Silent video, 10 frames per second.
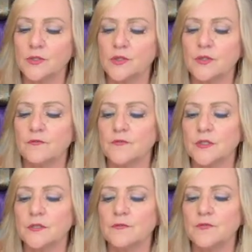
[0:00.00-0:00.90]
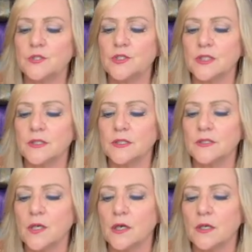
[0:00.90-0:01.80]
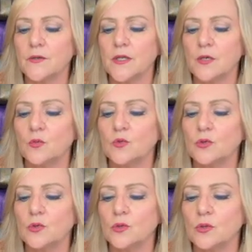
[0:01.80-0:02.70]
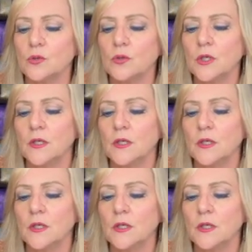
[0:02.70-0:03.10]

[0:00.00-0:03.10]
You're going to very gently tuck that wool